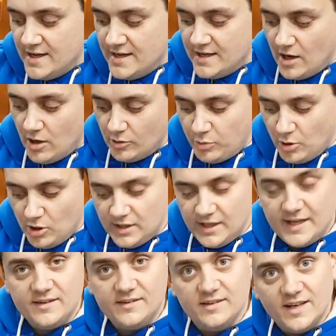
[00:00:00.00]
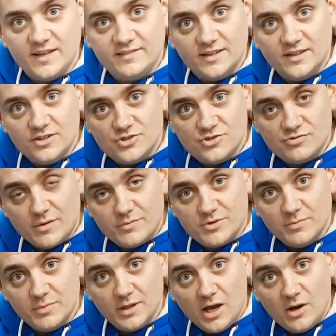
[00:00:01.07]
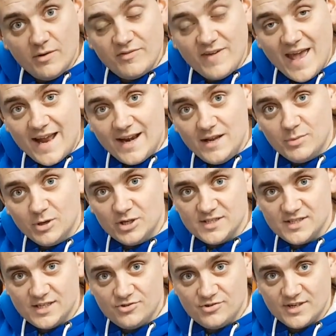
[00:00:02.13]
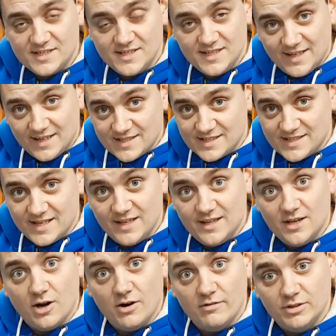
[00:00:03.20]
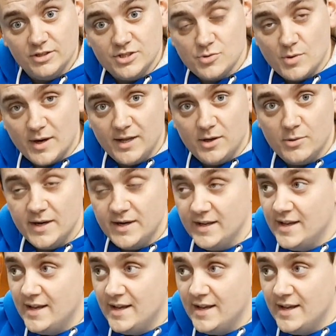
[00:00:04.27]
Now I'll put a link to this in the description below if anybody's interested. As I say, they are only 20 quid.